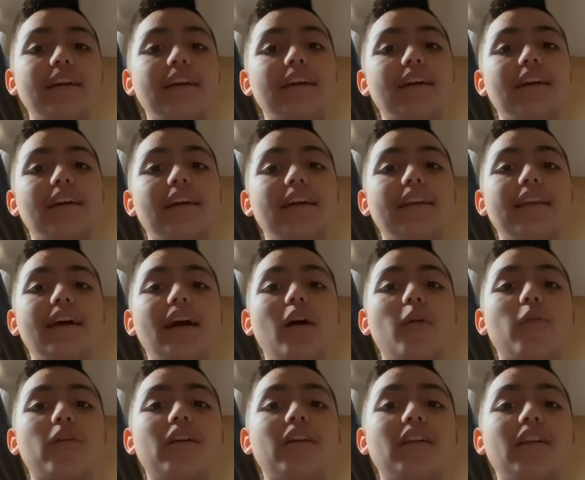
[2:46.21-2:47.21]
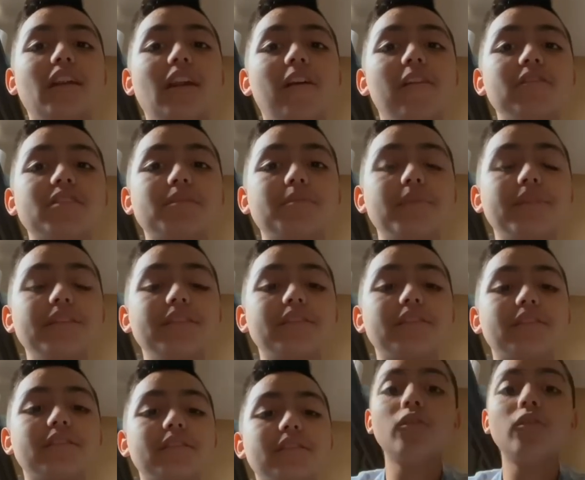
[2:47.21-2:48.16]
in our announcements?